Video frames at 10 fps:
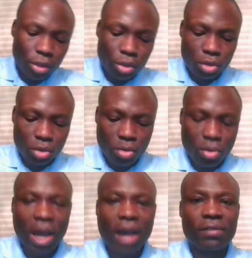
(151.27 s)
so
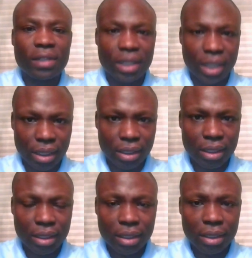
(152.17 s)
after that
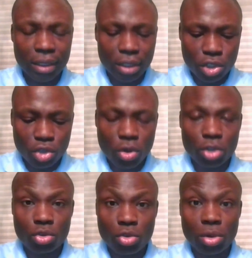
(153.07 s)
you want
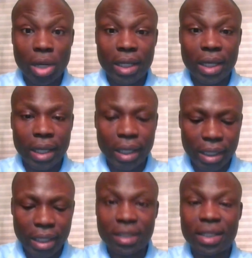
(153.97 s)
to go right ahead
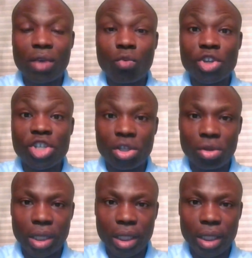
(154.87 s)
and start washing your